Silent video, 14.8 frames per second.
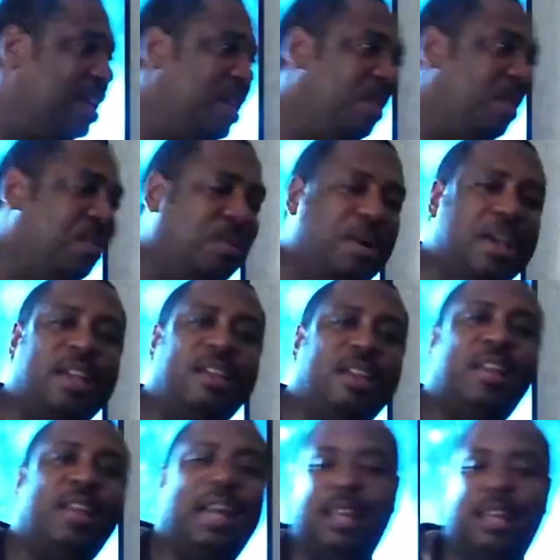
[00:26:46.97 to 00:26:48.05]
in a way,
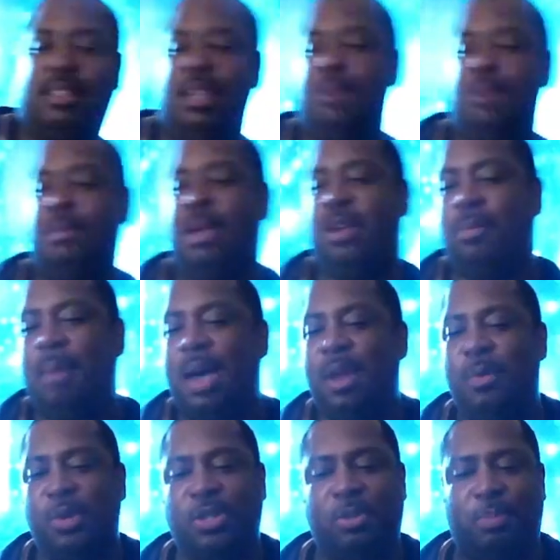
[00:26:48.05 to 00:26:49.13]
like I say, man, no
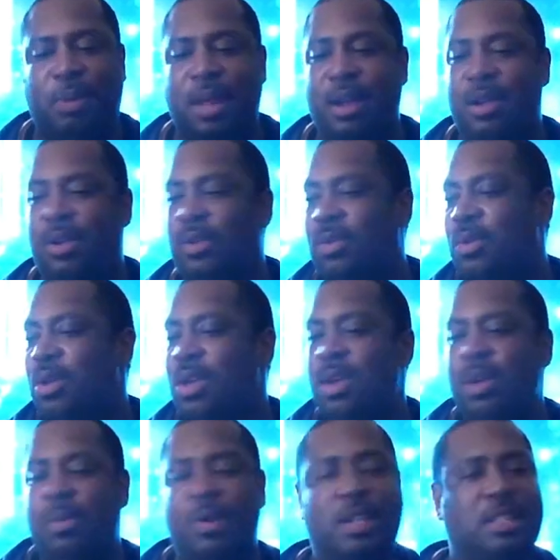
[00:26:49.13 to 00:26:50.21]
matter what you play on,
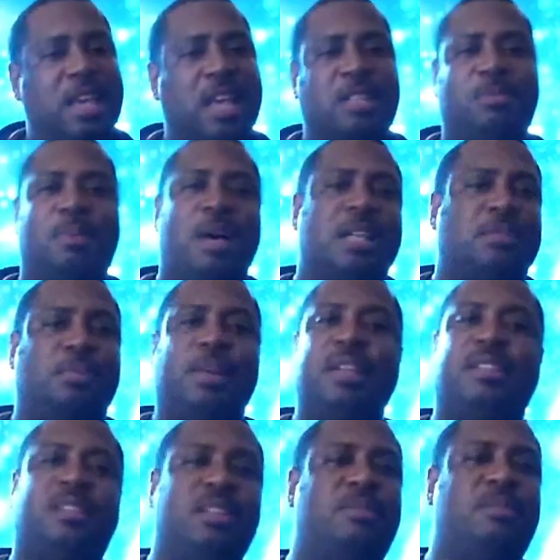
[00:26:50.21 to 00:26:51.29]
whether it's Xbox,
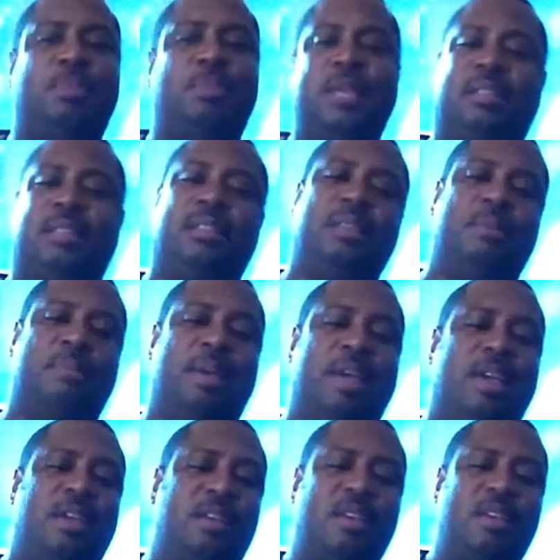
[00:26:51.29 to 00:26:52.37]
PlayStation, PC,
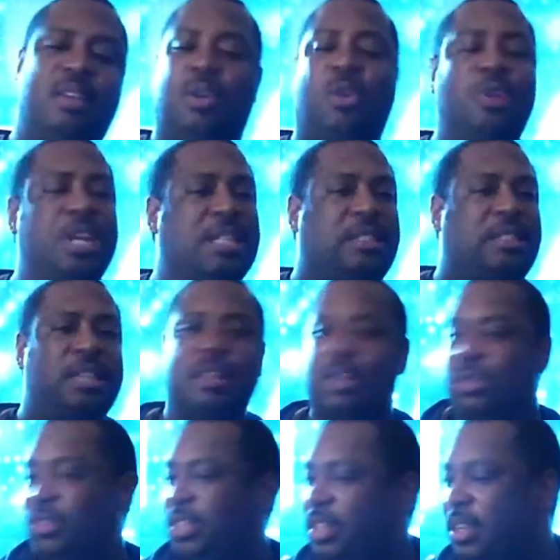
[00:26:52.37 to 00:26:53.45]
man, or
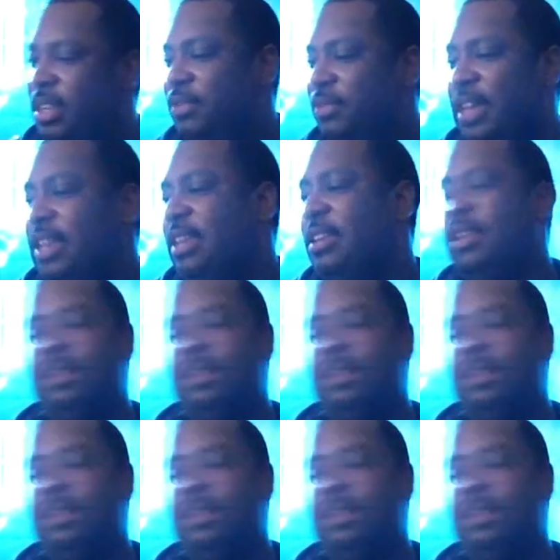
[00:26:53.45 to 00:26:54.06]
Nintendo, shit, like,